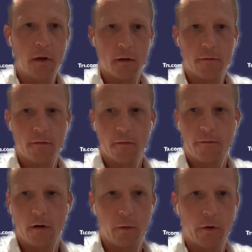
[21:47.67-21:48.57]
But yeah,
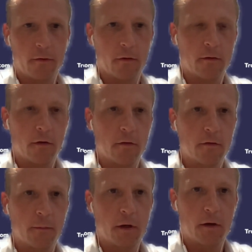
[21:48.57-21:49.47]
follow us on
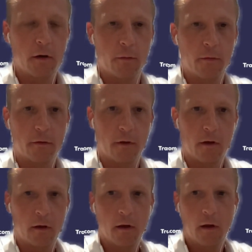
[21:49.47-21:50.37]
social media, I would
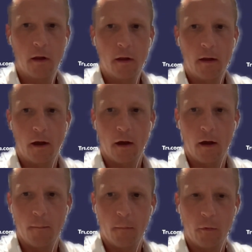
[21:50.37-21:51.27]
say.
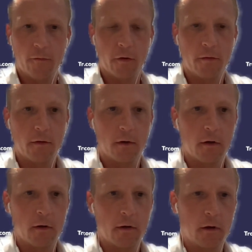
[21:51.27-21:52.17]
We've also
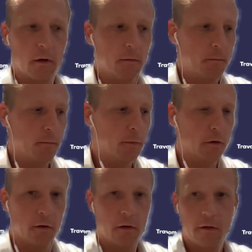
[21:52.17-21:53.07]
got
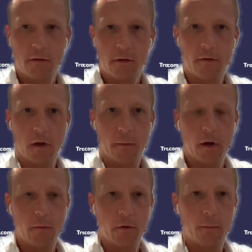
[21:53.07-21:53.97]
more initiatives
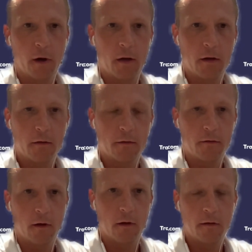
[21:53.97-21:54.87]
coming up with
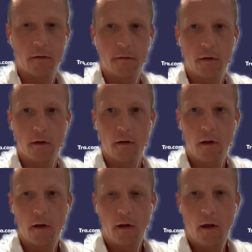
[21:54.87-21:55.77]
Binance this
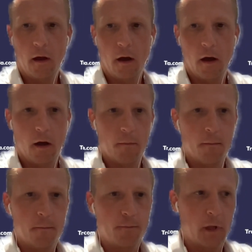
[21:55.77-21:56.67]
year.
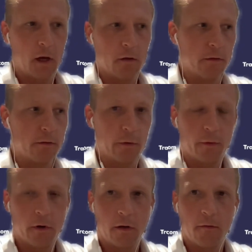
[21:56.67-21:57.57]
And also
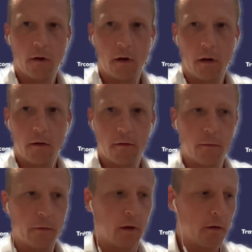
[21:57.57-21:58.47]
we're working very
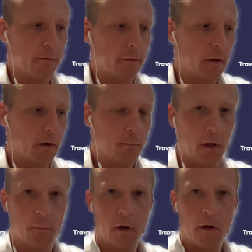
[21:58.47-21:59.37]
closely with a lot
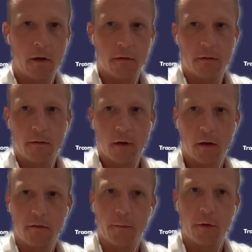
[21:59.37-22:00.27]
of big players
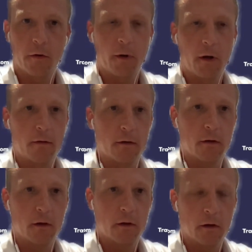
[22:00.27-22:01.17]
and smaller players
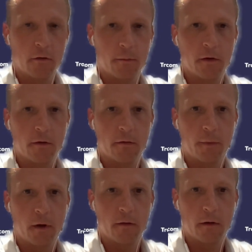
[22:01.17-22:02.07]
in the crypto
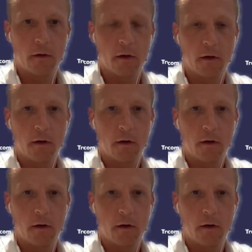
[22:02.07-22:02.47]
space. So